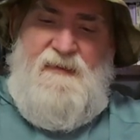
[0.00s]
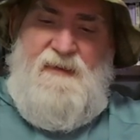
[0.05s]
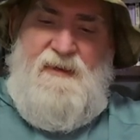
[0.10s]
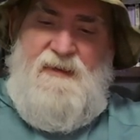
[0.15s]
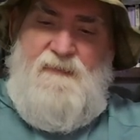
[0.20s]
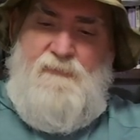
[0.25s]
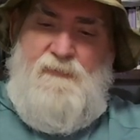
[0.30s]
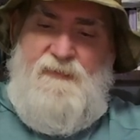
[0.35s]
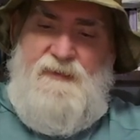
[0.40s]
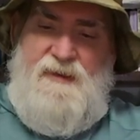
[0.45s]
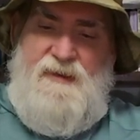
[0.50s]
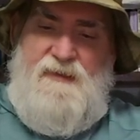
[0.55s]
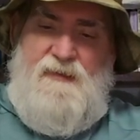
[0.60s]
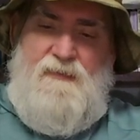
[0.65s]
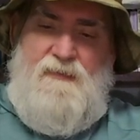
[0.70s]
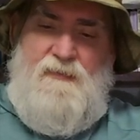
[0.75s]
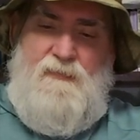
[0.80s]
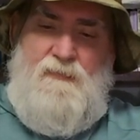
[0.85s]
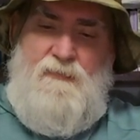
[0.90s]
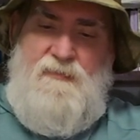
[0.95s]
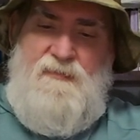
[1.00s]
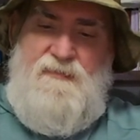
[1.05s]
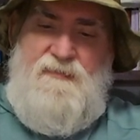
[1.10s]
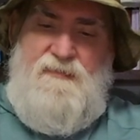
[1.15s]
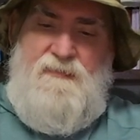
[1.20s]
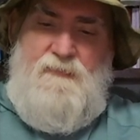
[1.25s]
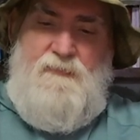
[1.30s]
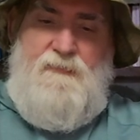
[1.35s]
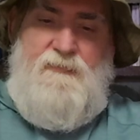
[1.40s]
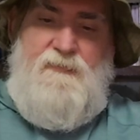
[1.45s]
I will not go
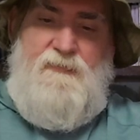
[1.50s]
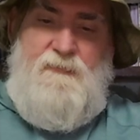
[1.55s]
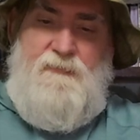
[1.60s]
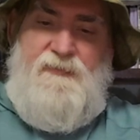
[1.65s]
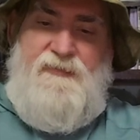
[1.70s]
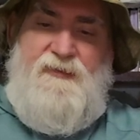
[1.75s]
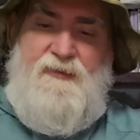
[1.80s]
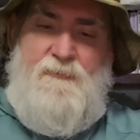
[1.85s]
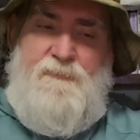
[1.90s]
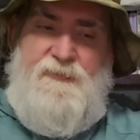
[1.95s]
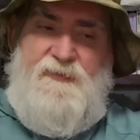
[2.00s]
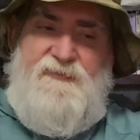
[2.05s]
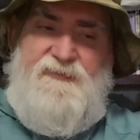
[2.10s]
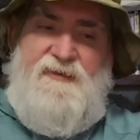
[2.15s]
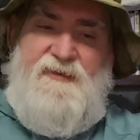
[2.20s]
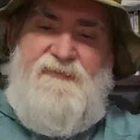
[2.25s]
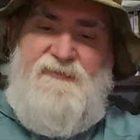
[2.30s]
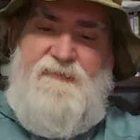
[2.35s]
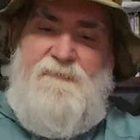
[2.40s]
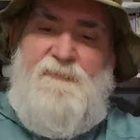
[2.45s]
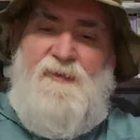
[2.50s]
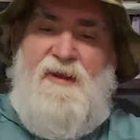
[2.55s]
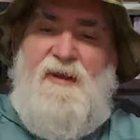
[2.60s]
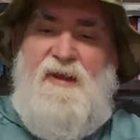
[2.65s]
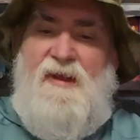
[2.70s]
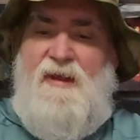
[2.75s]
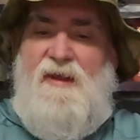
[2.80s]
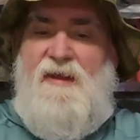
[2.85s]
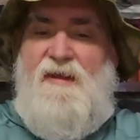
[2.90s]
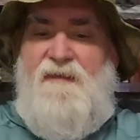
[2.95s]
without protecting my
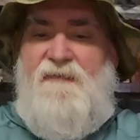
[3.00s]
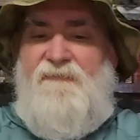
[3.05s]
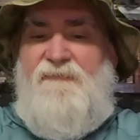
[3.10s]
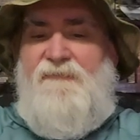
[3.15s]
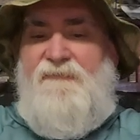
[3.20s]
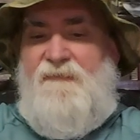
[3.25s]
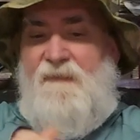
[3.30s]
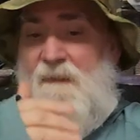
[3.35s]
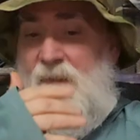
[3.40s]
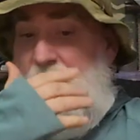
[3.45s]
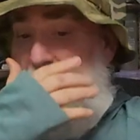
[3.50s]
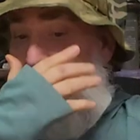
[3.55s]
eyes,